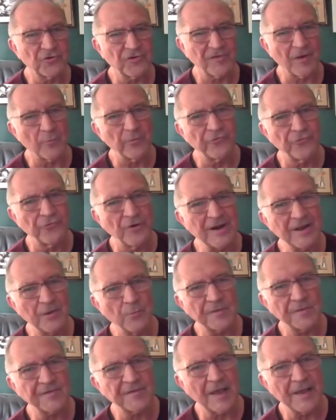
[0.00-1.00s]
I was reading
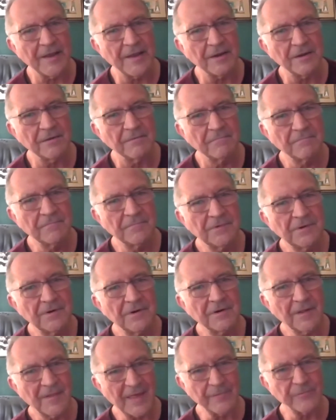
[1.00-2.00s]
were saying.
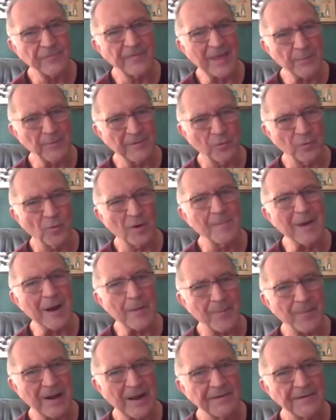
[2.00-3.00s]
They were talking
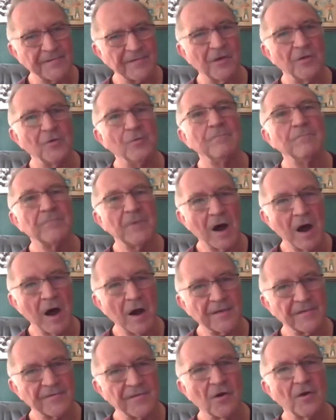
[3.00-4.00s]
about Plato,
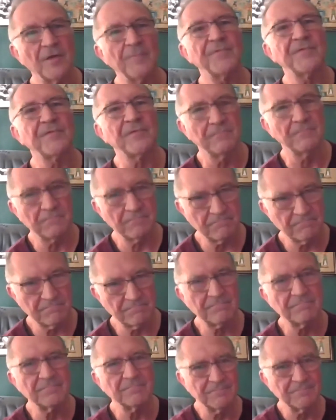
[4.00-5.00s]
archetypes,
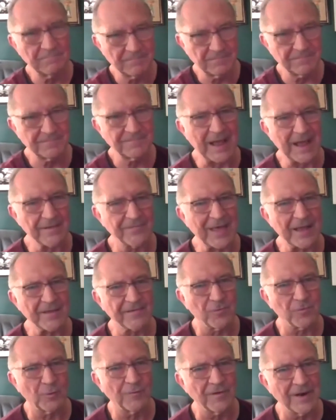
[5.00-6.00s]
that
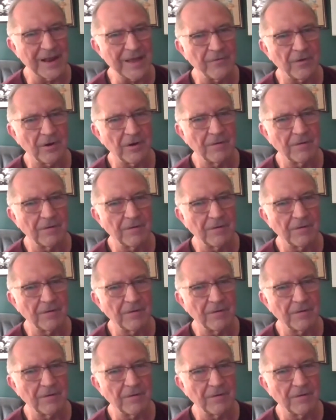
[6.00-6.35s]
sort of level.